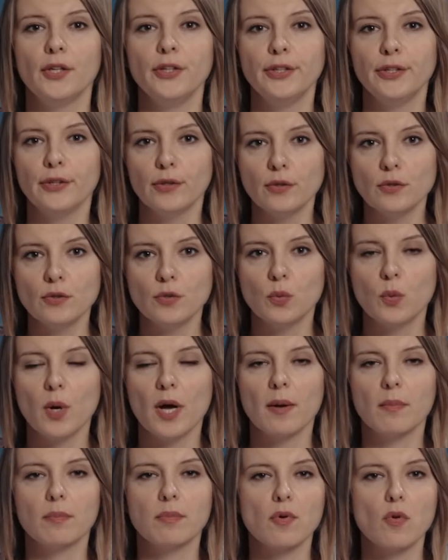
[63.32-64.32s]
News
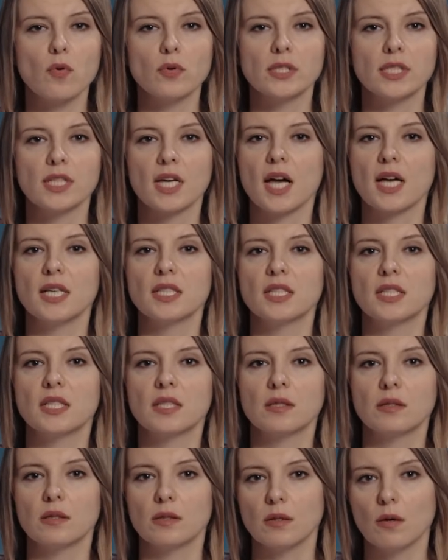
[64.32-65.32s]
were
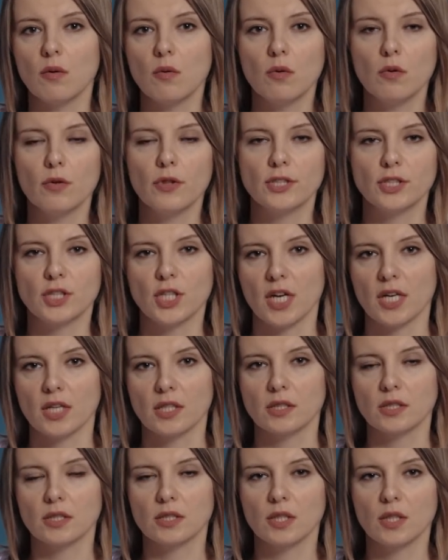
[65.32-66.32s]
broadcast on all the
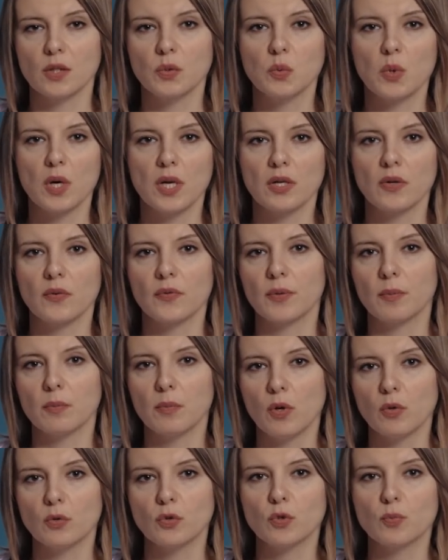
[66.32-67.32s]
channels, and one of the
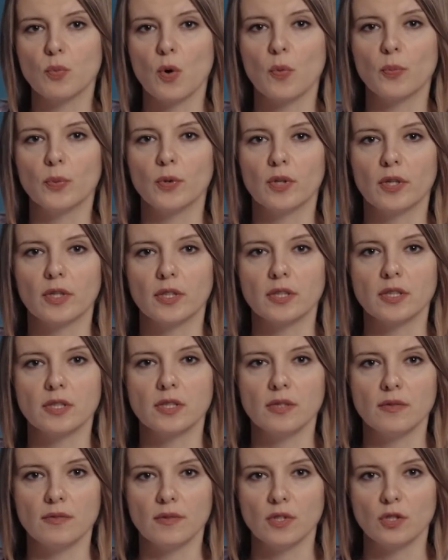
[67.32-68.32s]
most popular
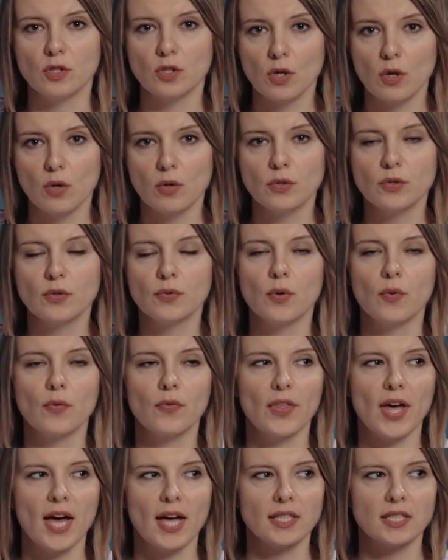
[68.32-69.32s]
TV shows
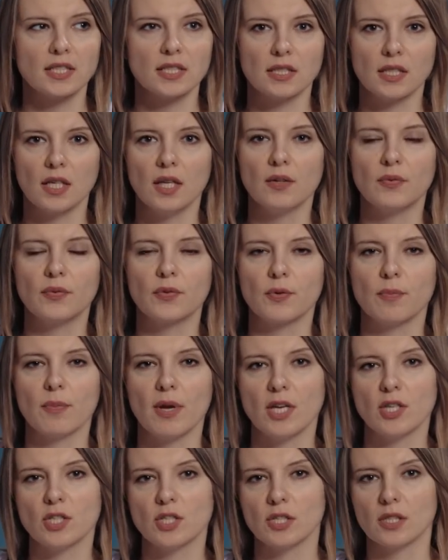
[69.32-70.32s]
for that
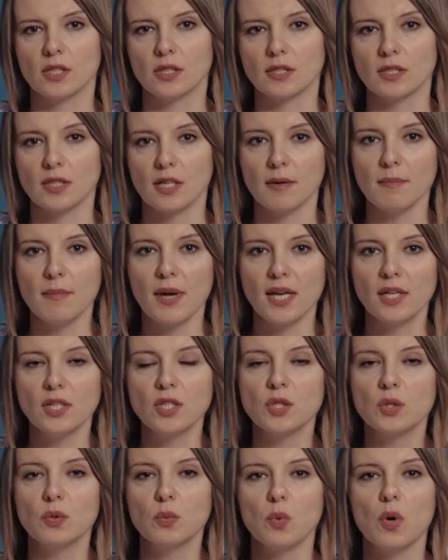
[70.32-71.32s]
informational
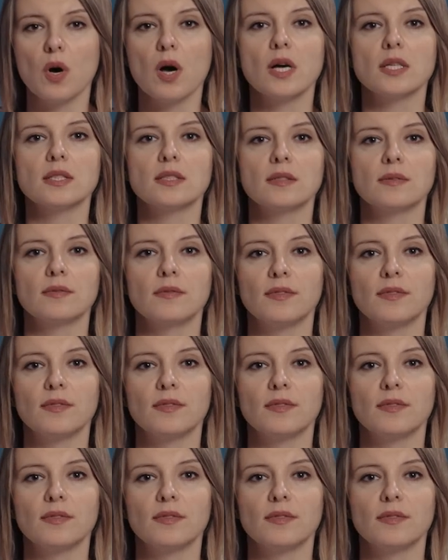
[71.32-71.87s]
dimension was